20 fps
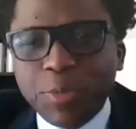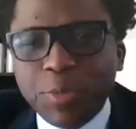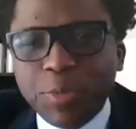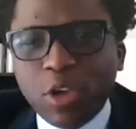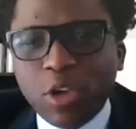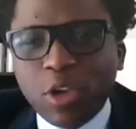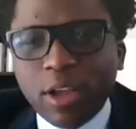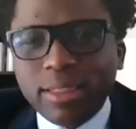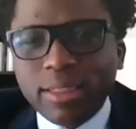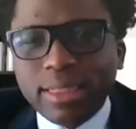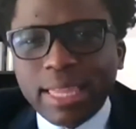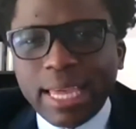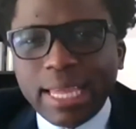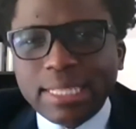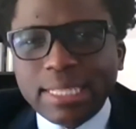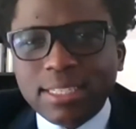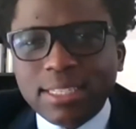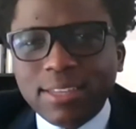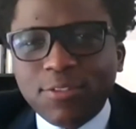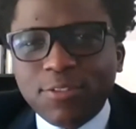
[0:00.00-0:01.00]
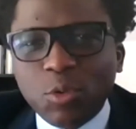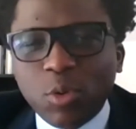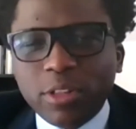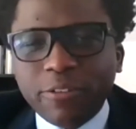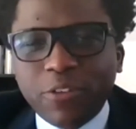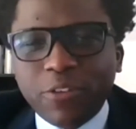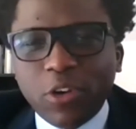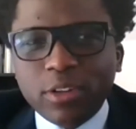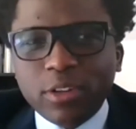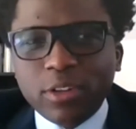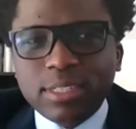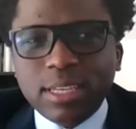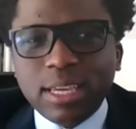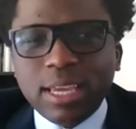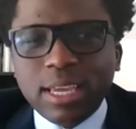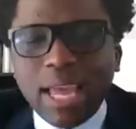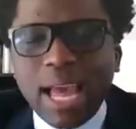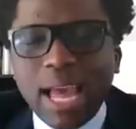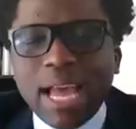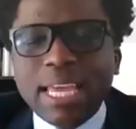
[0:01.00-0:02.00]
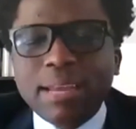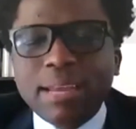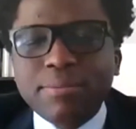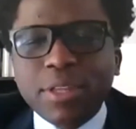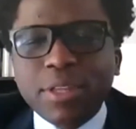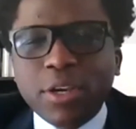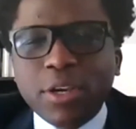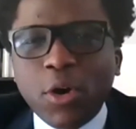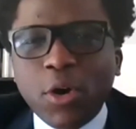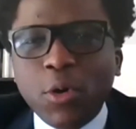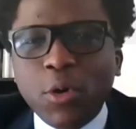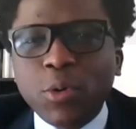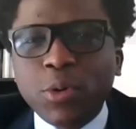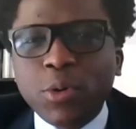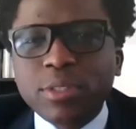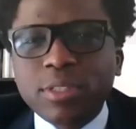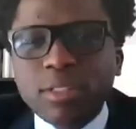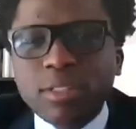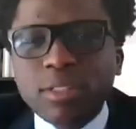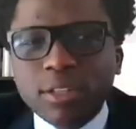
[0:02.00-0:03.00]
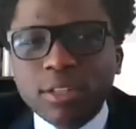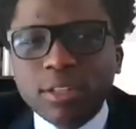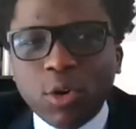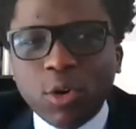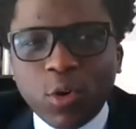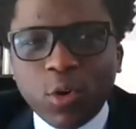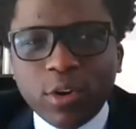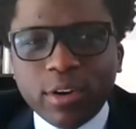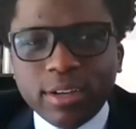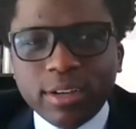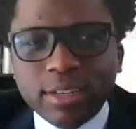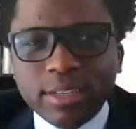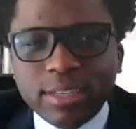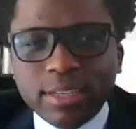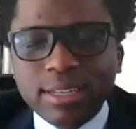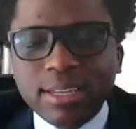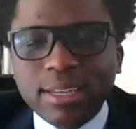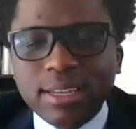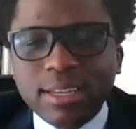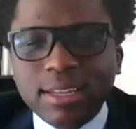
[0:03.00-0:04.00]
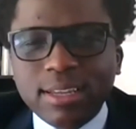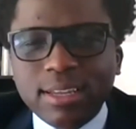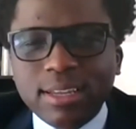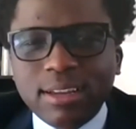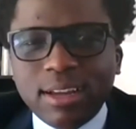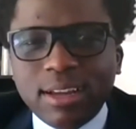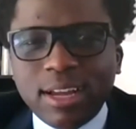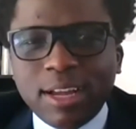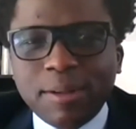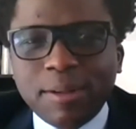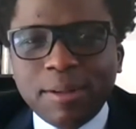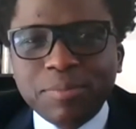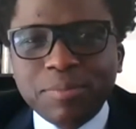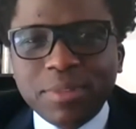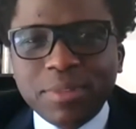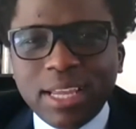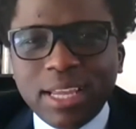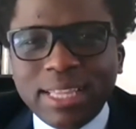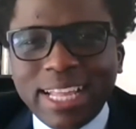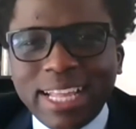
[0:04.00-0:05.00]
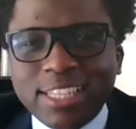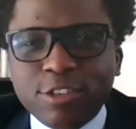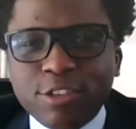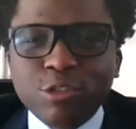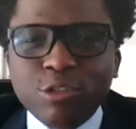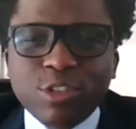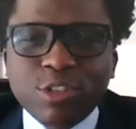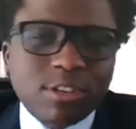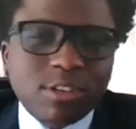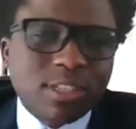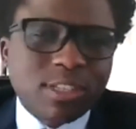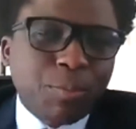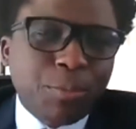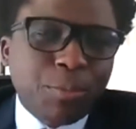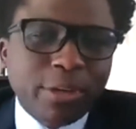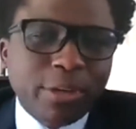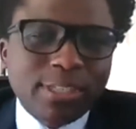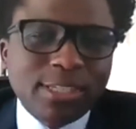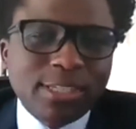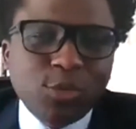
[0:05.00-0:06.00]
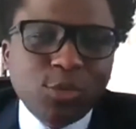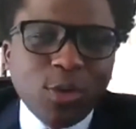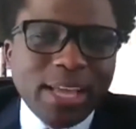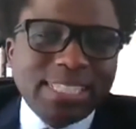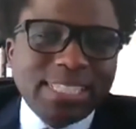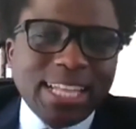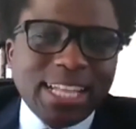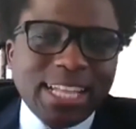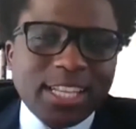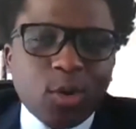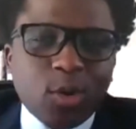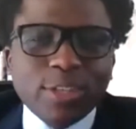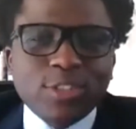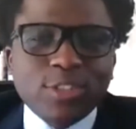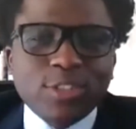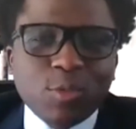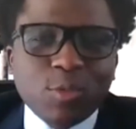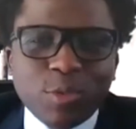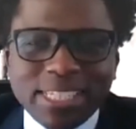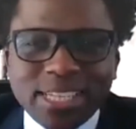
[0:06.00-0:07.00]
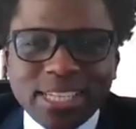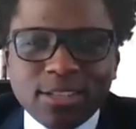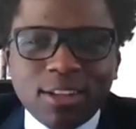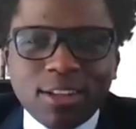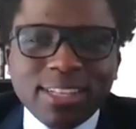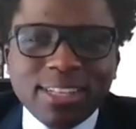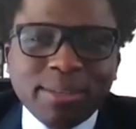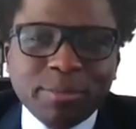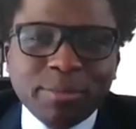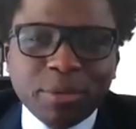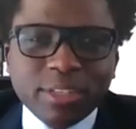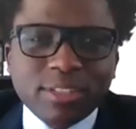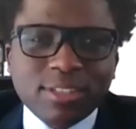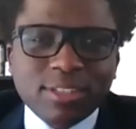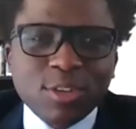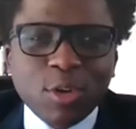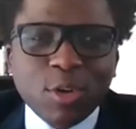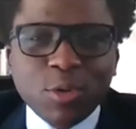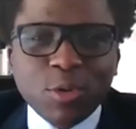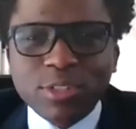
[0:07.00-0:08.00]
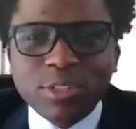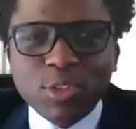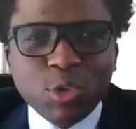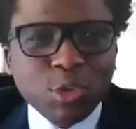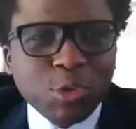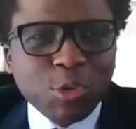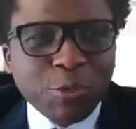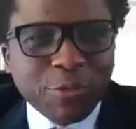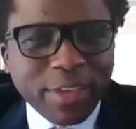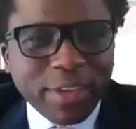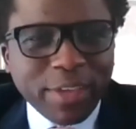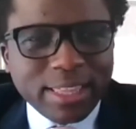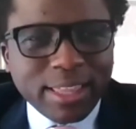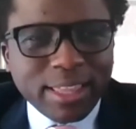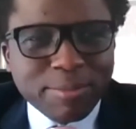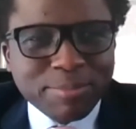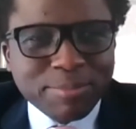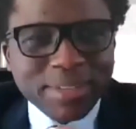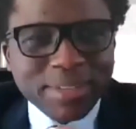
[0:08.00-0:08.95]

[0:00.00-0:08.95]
got that. If you want to volunteer, iamthecode.org. And that's crucial, because the person who asked that question was anonymous. So it's good you vet them.